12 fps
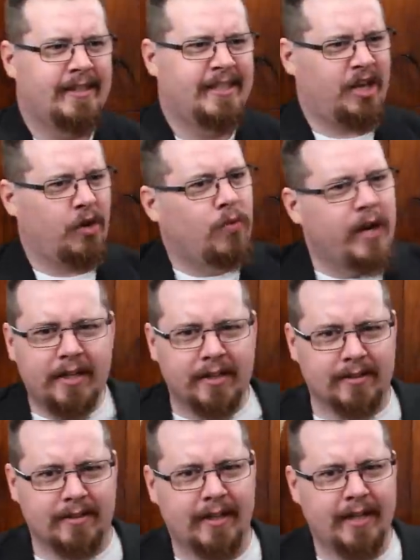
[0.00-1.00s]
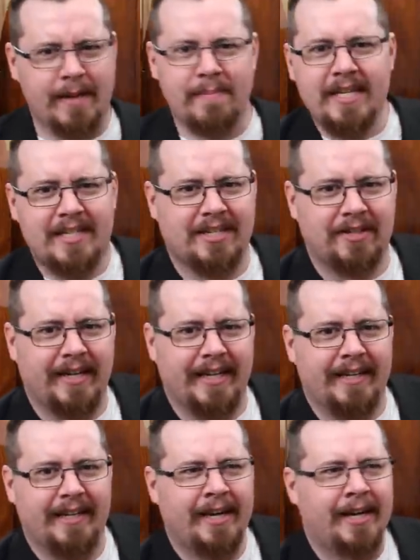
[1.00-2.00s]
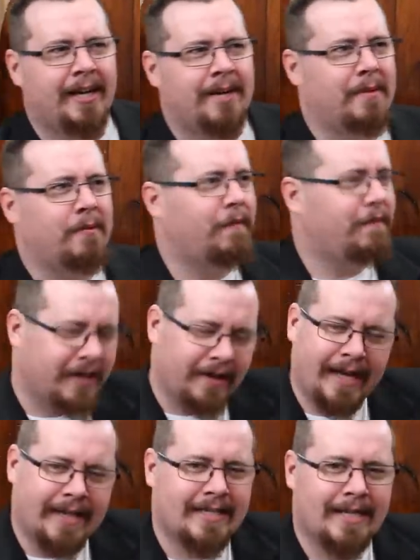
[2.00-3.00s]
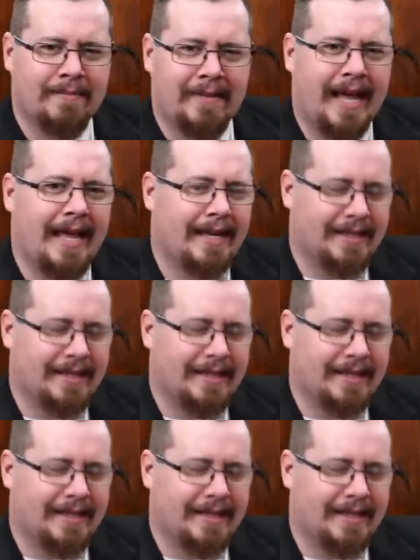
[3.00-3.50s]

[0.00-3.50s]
It's a riddle, a mystery, but we'll figure it out someday.